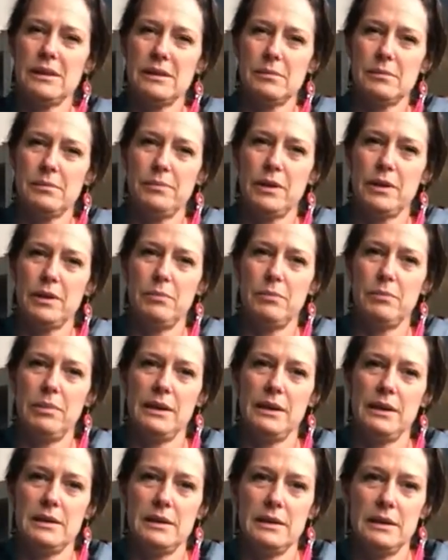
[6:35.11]
where's a good
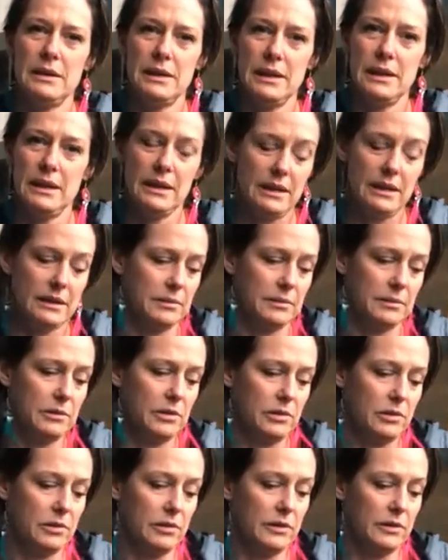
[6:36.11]
place to see this? I'm
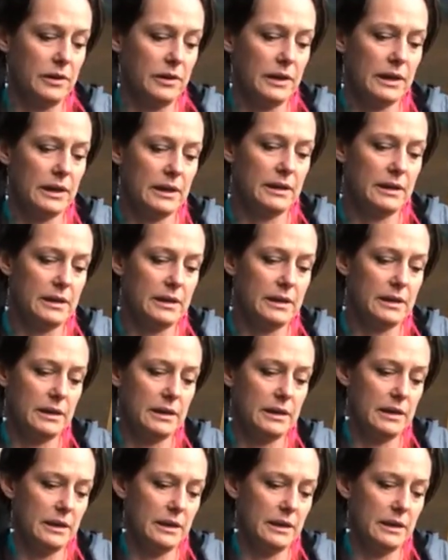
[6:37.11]
not sure if you can see that.